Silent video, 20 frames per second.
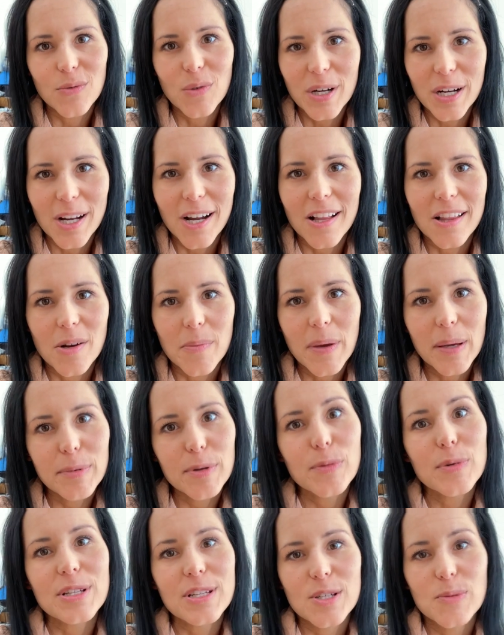watercolor paper,
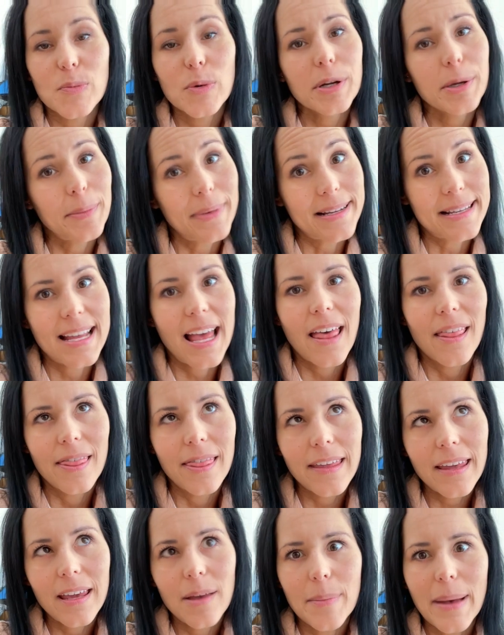which is pretty much
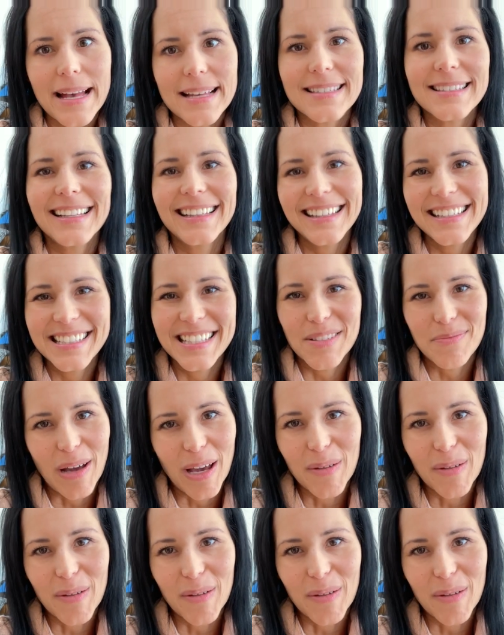the best, at least in my